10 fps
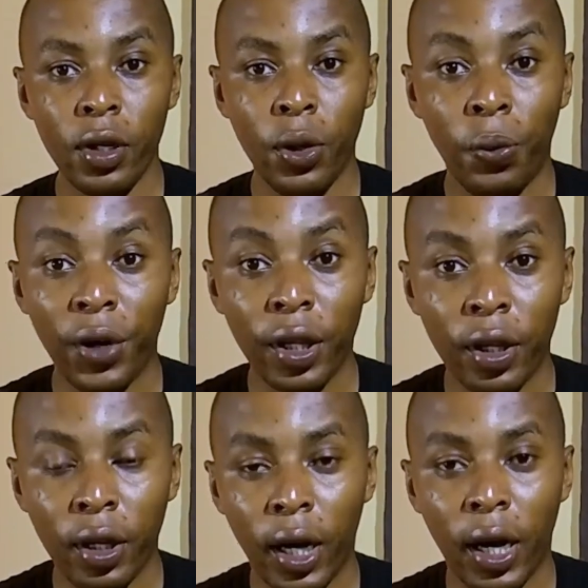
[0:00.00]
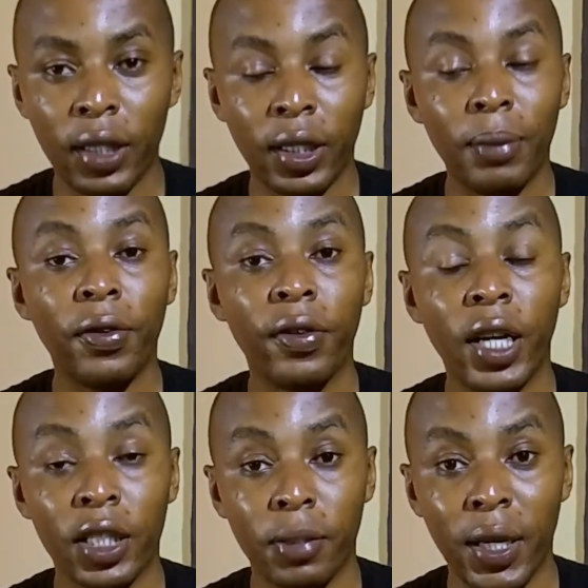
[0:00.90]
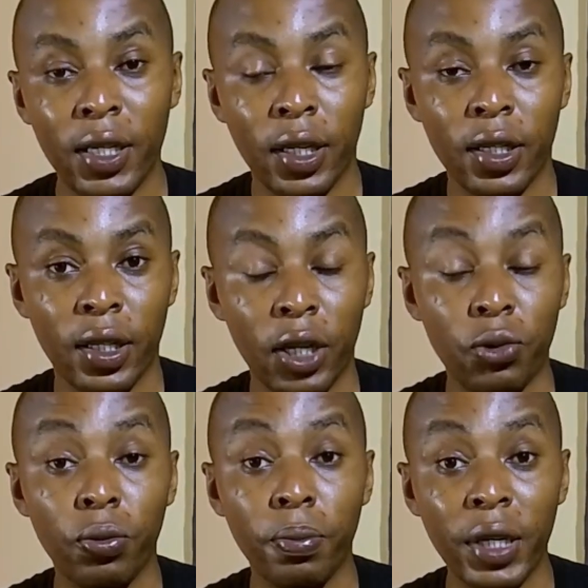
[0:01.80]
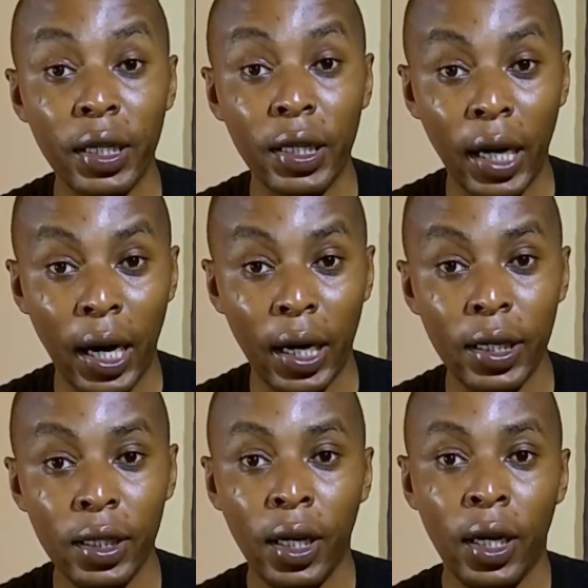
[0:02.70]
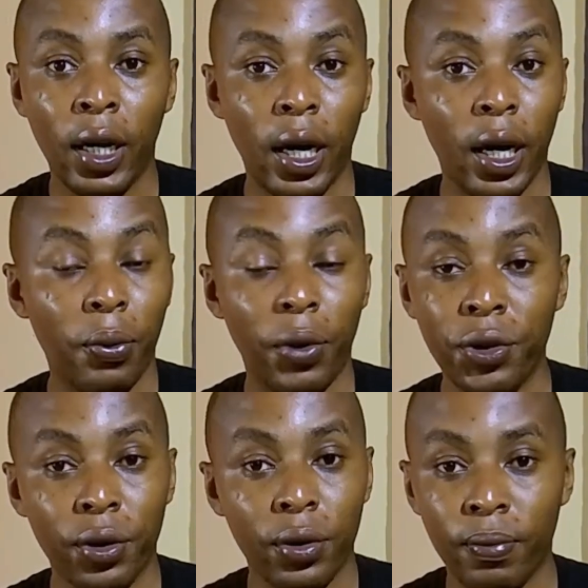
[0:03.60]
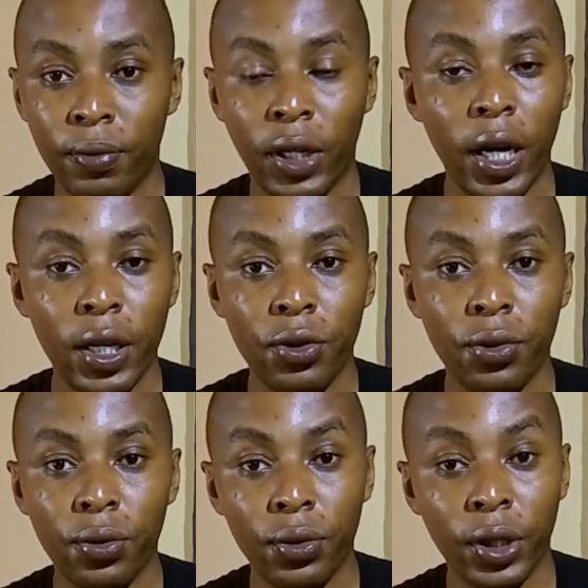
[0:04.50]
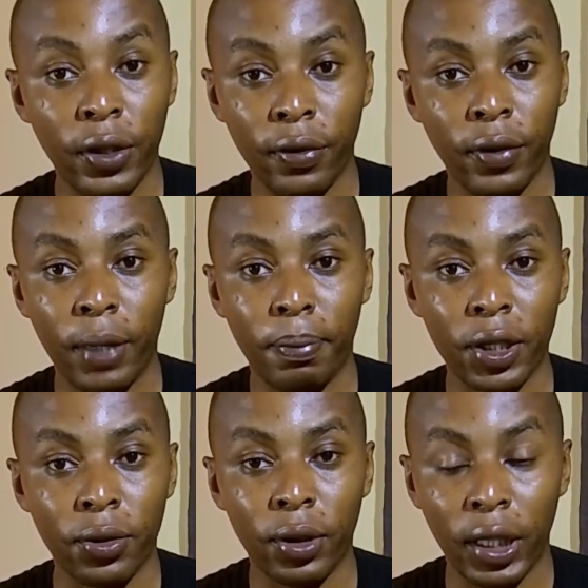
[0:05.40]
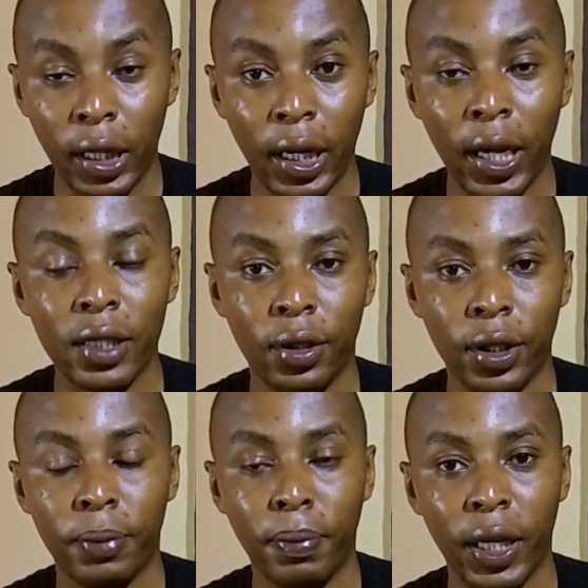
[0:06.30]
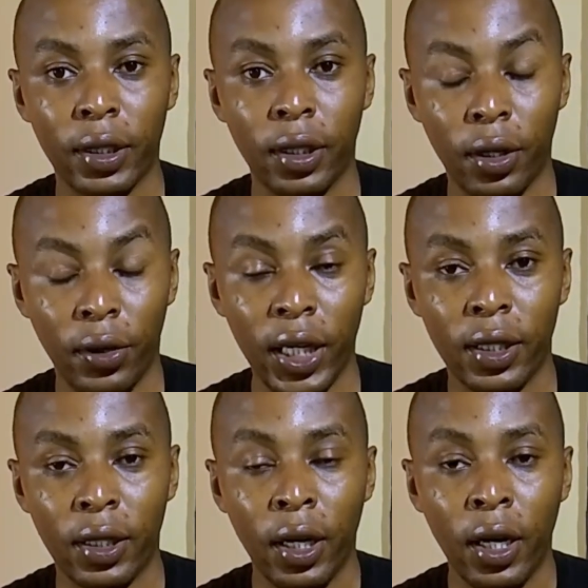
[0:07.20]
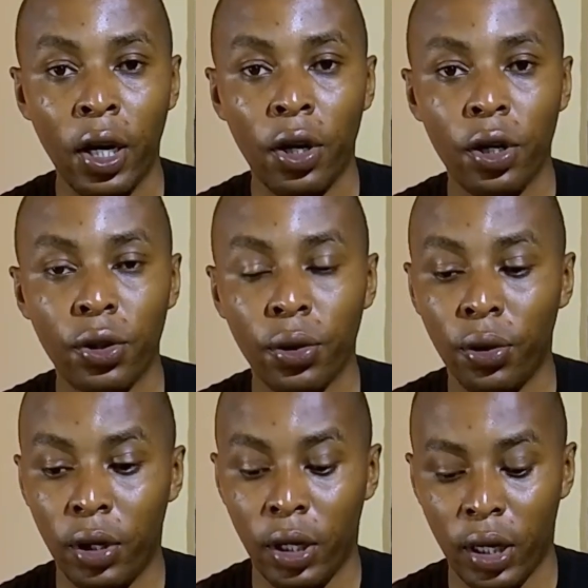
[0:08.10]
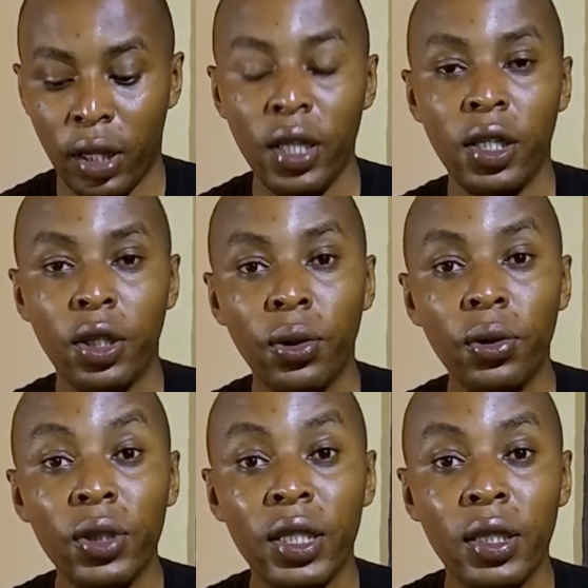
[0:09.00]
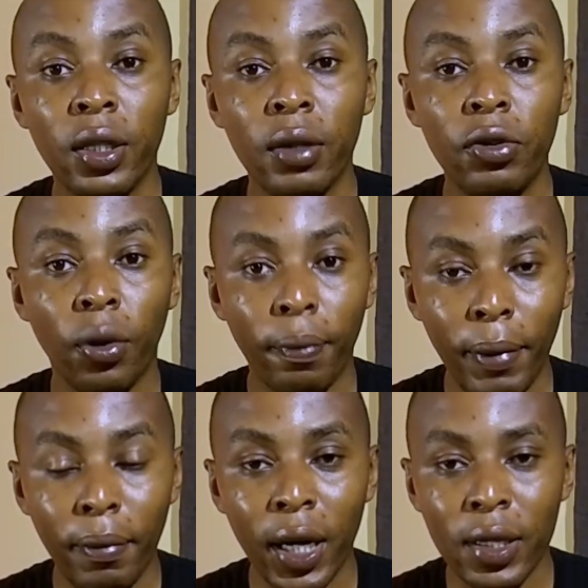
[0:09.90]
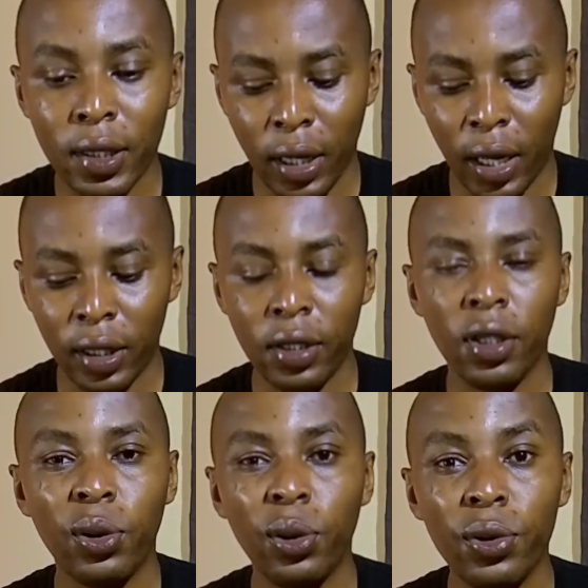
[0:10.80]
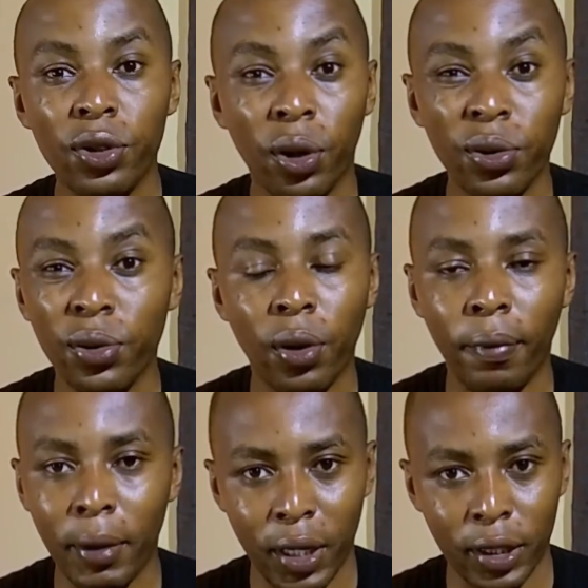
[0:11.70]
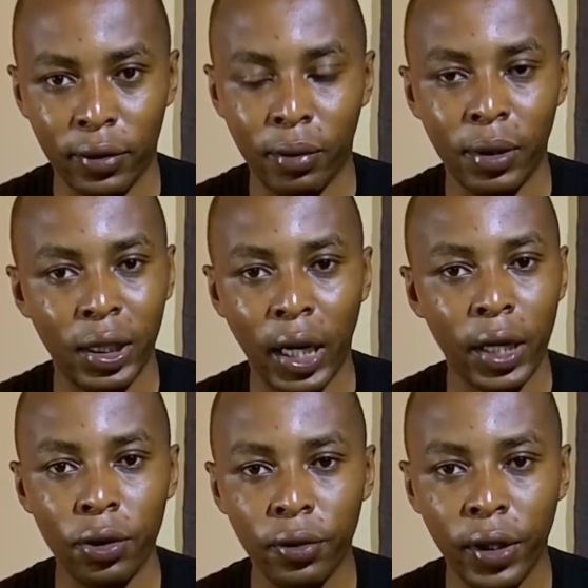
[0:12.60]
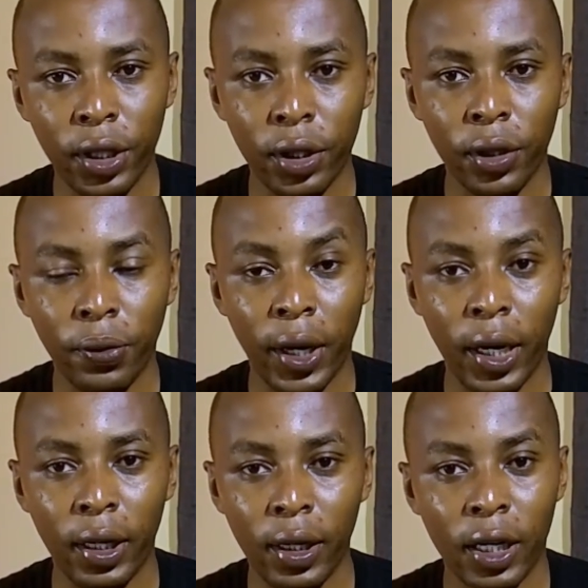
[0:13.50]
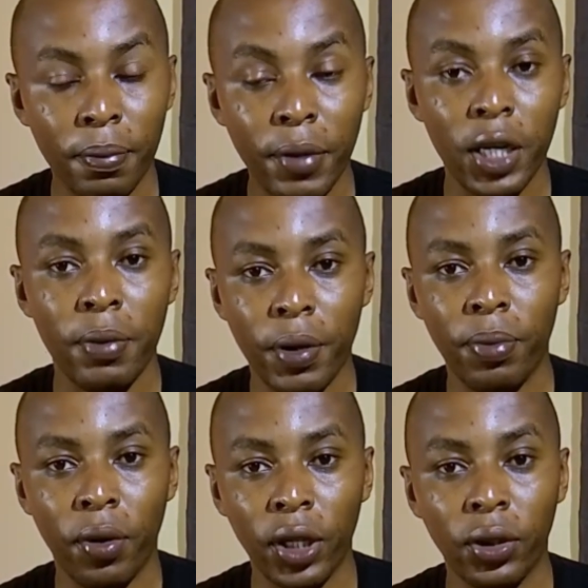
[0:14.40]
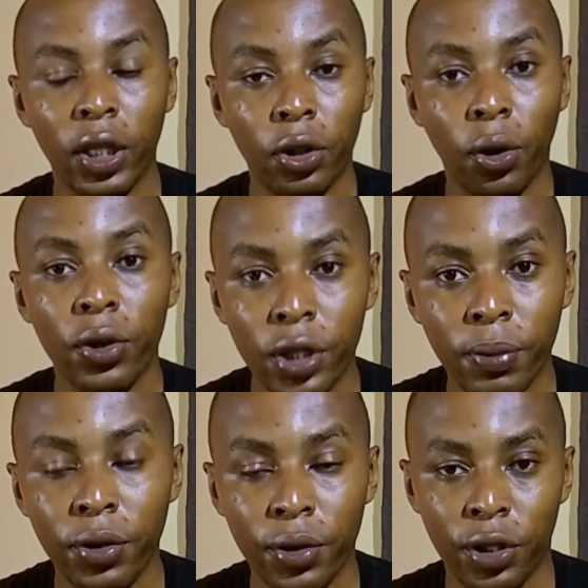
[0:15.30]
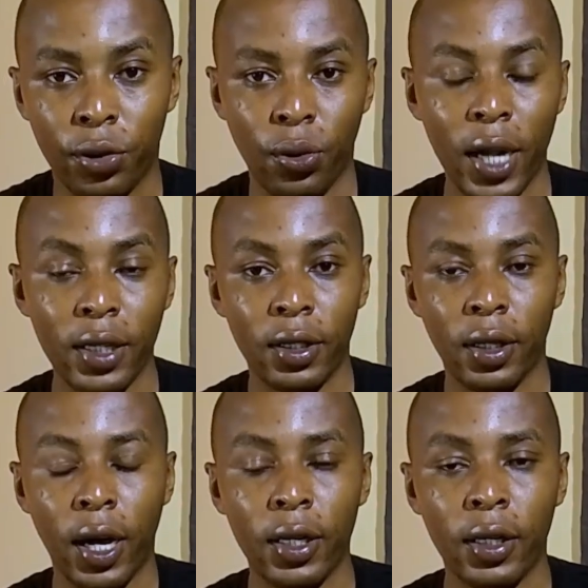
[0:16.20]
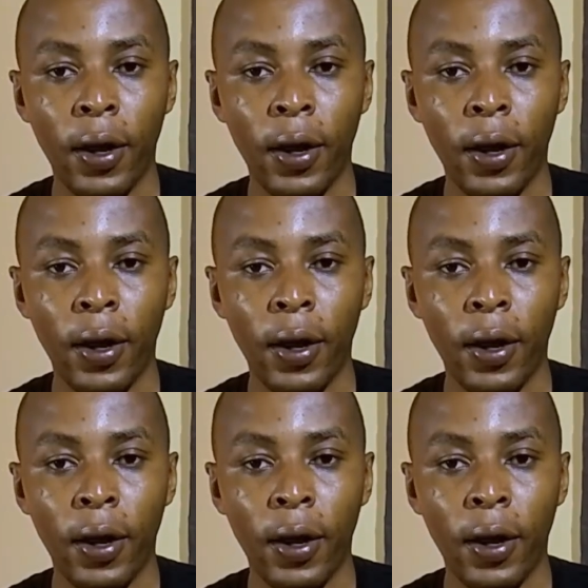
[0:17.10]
with some of the expenses that will be incurred when you're trying to give that person their last respect, right? So this includes your members, and this includes also your members' family. I know very well that many people actually contribute towards that.